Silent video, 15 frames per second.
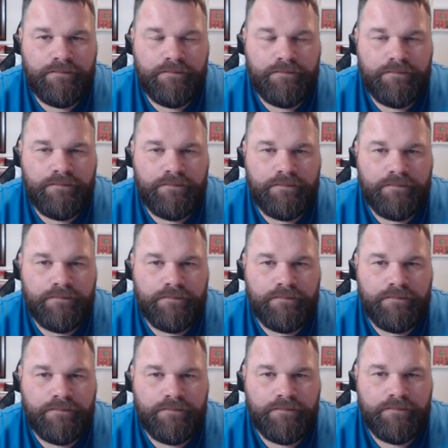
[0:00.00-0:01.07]

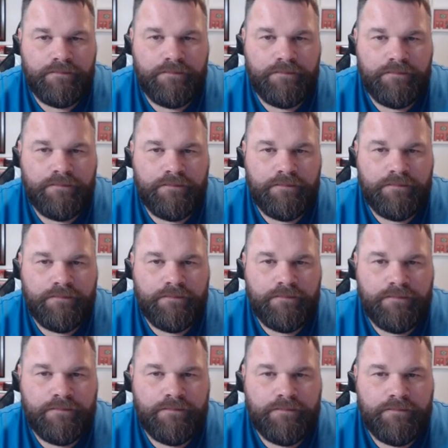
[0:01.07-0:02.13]

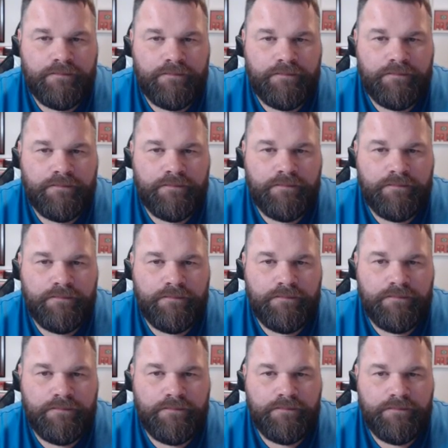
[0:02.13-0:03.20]

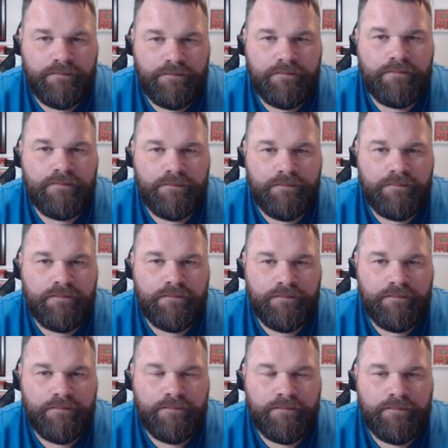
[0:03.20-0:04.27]

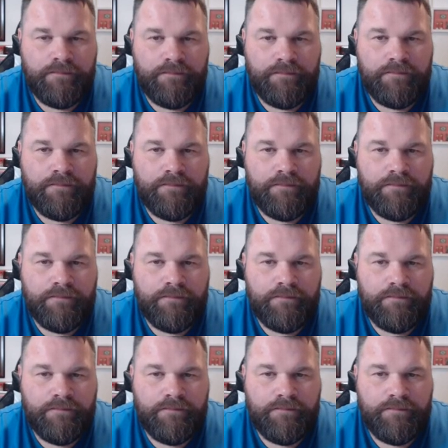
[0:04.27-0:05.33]

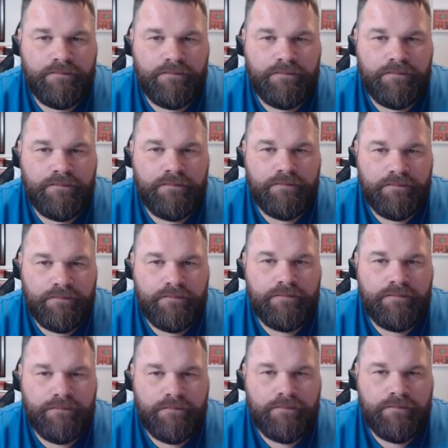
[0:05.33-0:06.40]

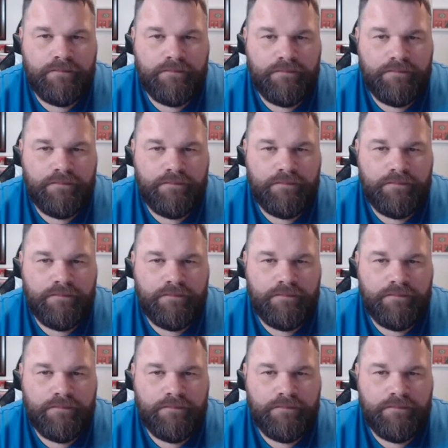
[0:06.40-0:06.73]
(silent)